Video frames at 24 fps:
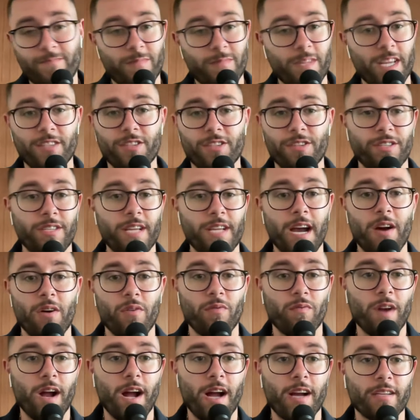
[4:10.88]
That's just how
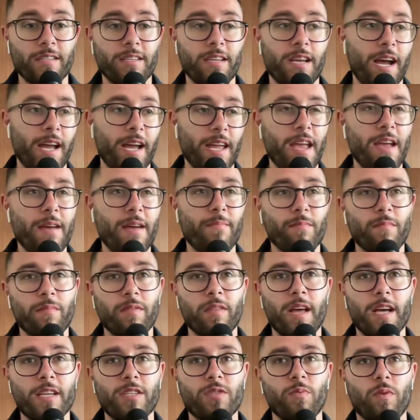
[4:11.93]
it rocks. I am
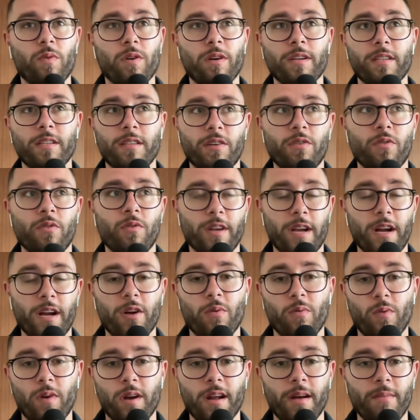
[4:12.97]
less worried the
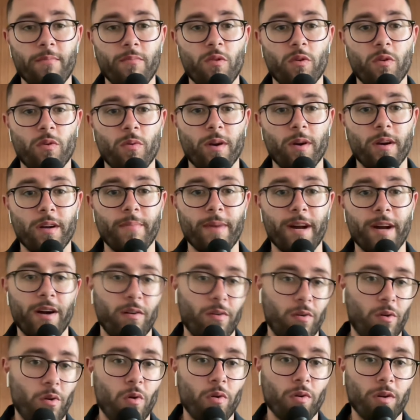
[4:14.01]
Cordarrelle one. I'm more worried
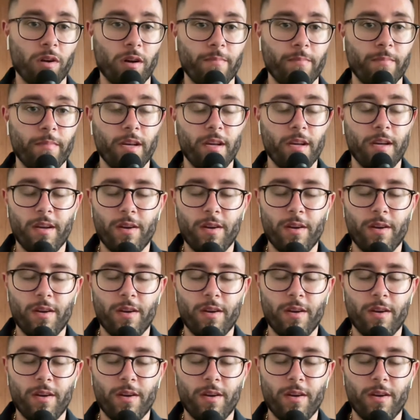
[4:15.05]
about Holcomb.